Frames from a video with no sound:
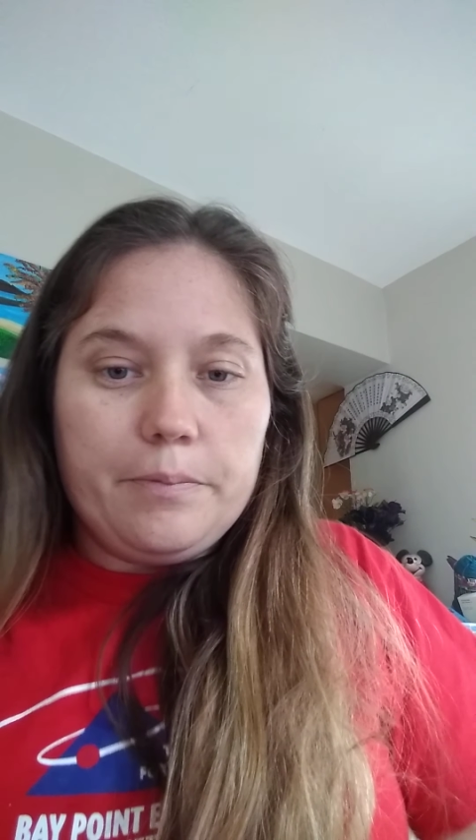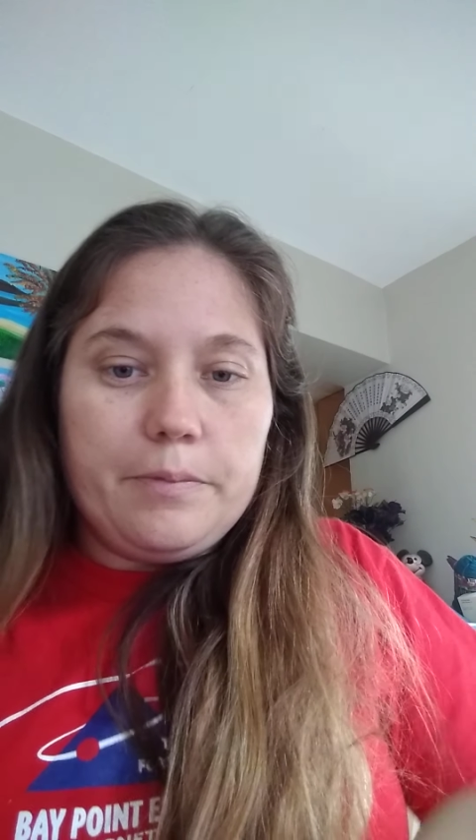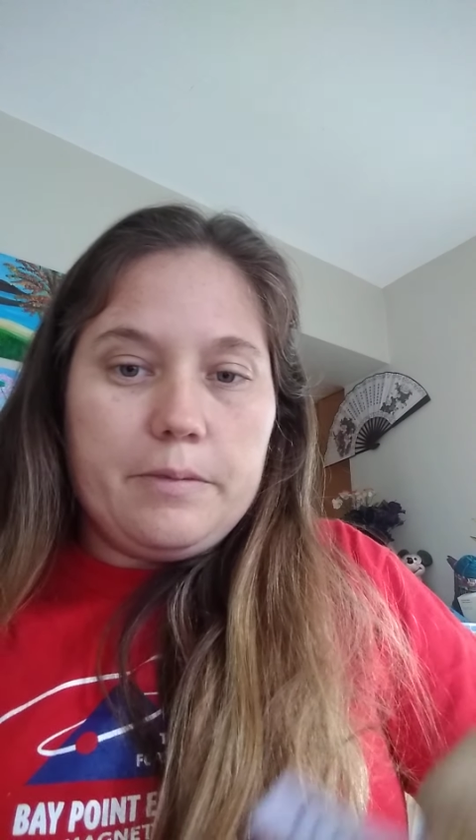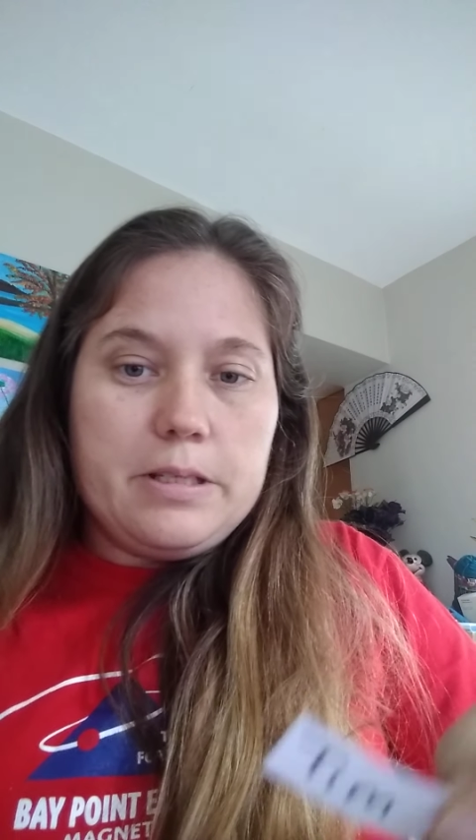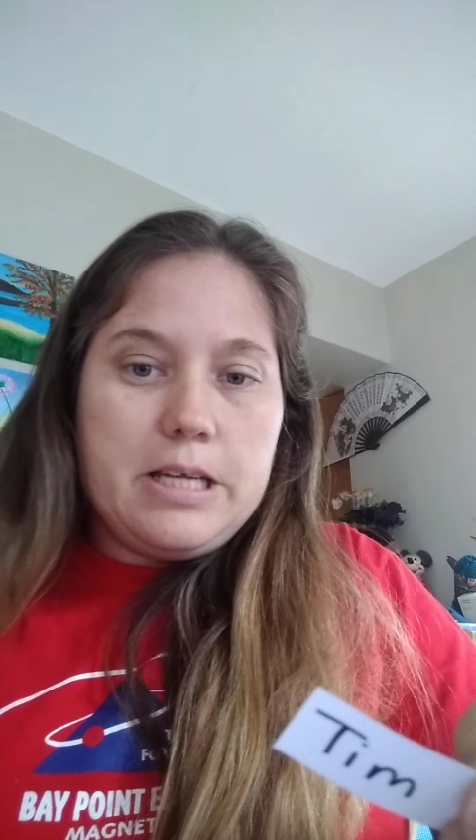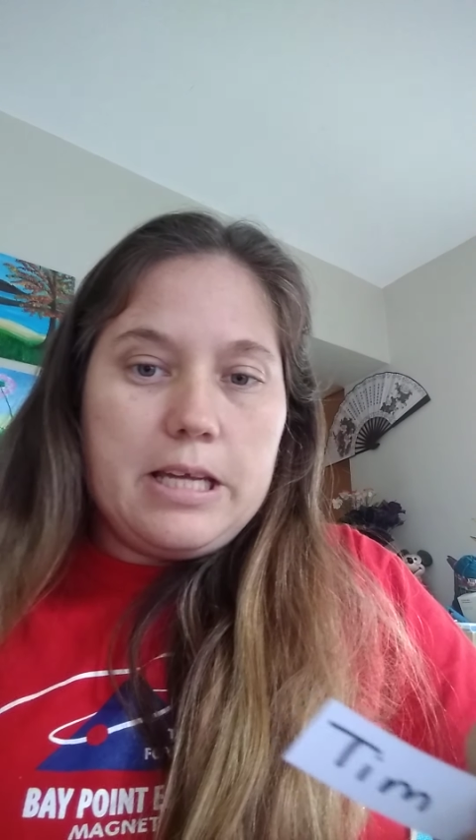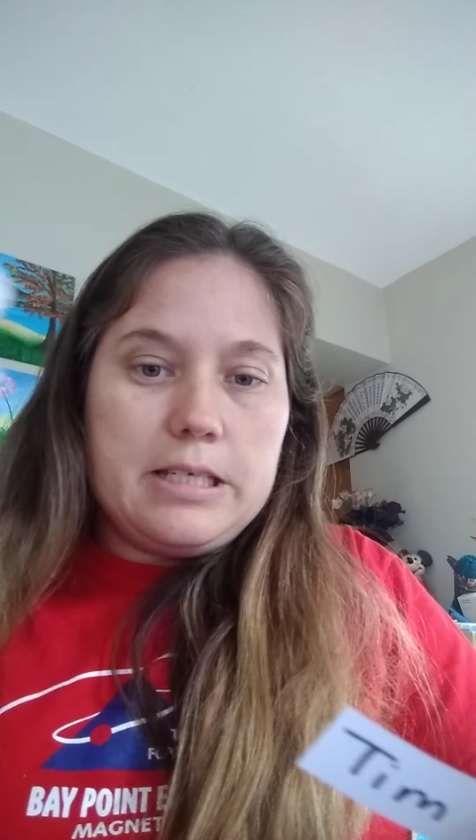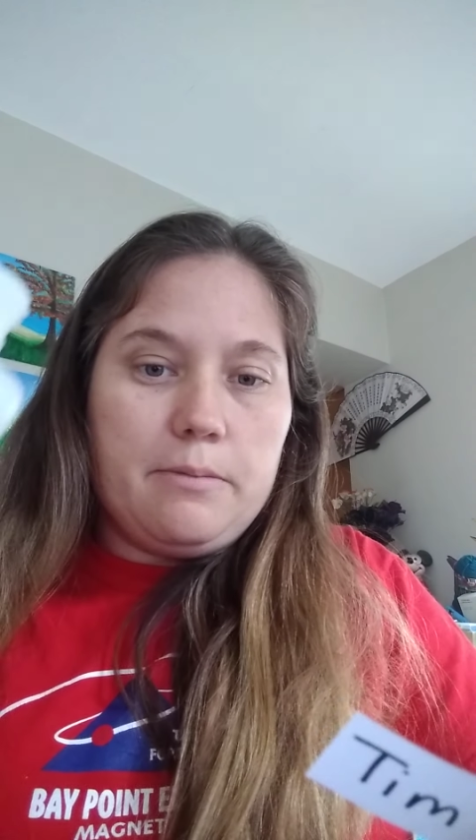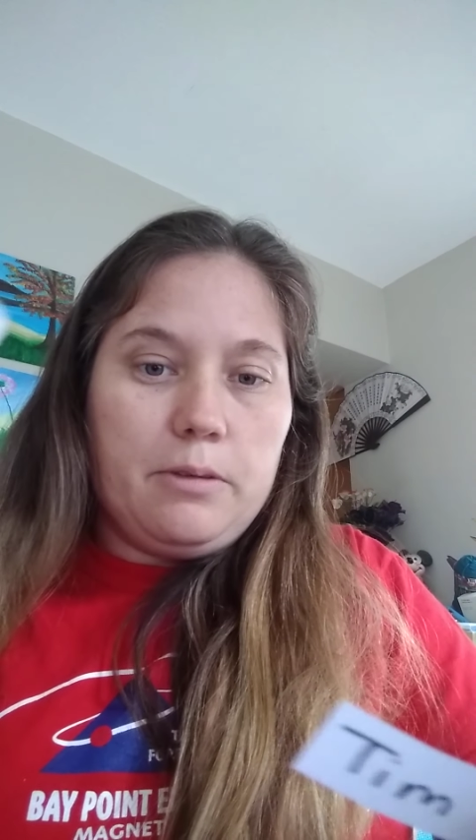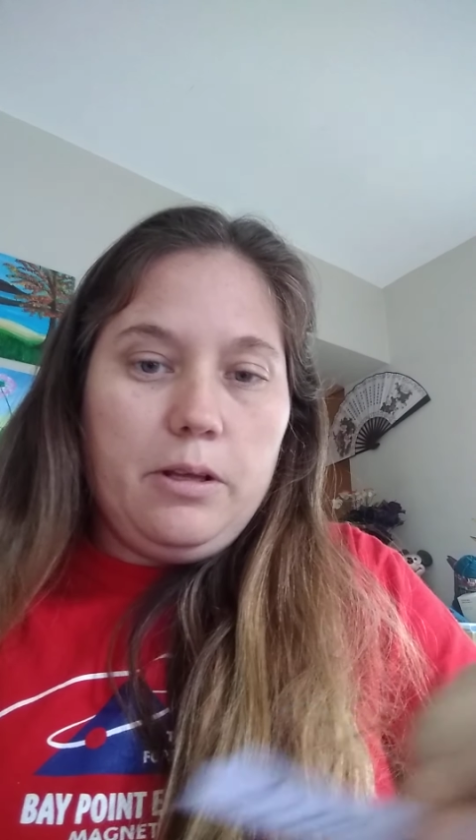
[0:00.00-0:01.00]
And take
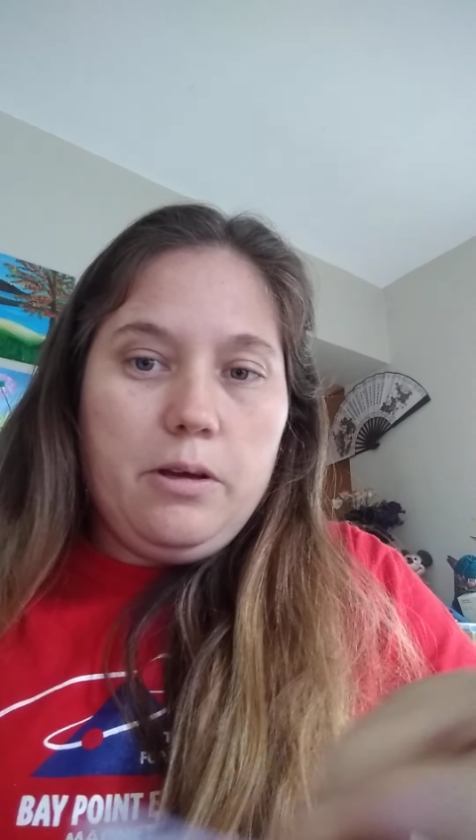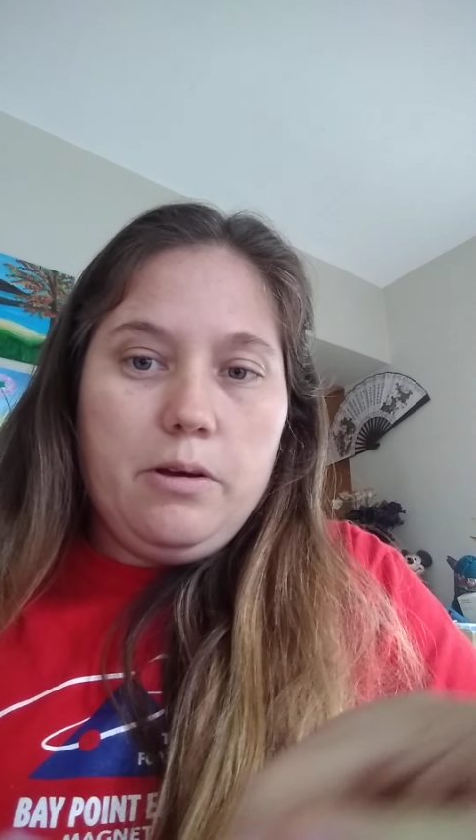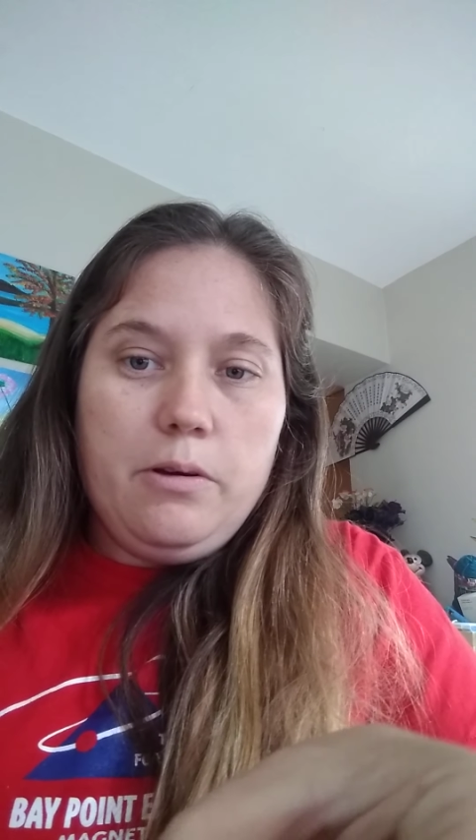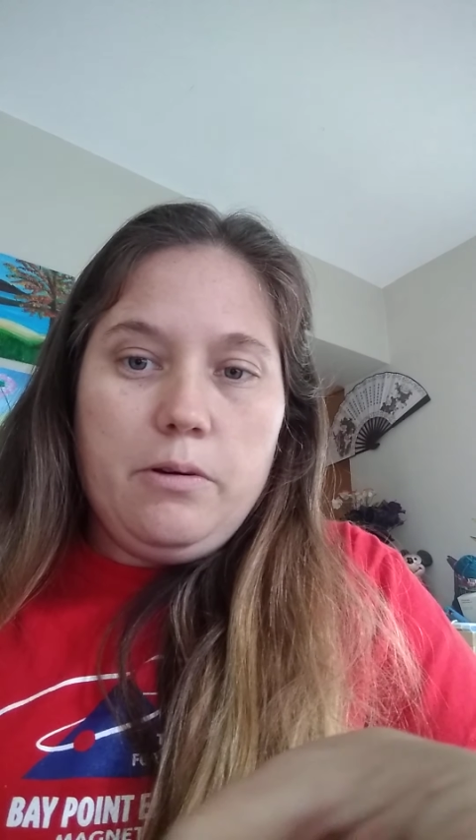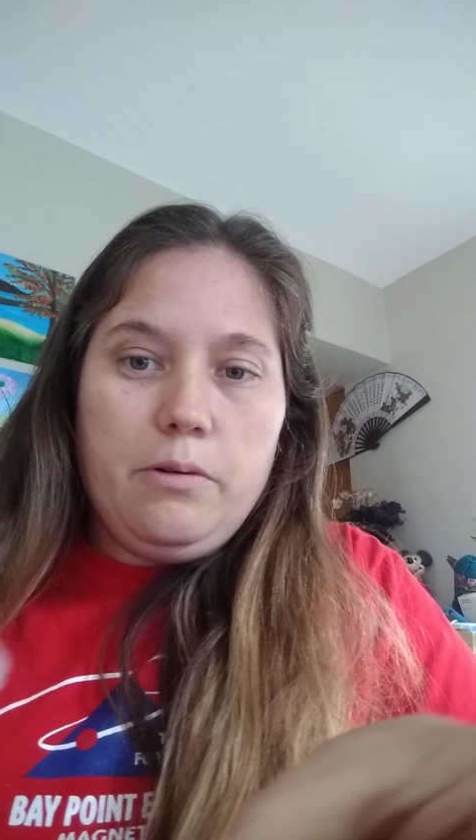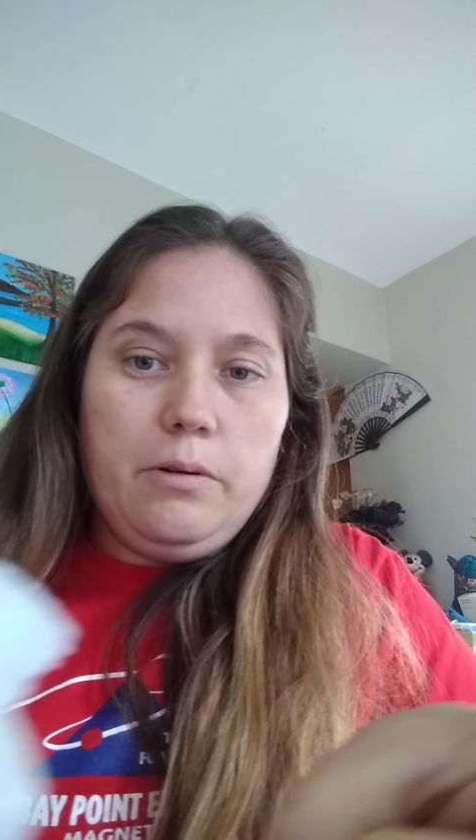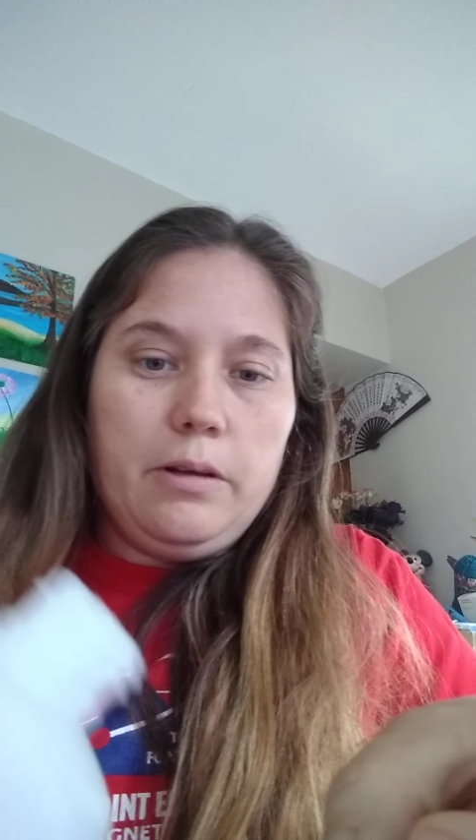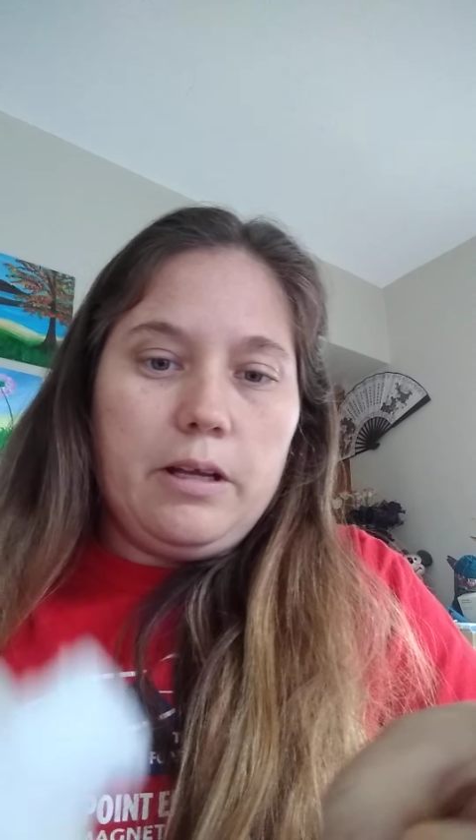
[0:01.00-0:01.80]
some glue,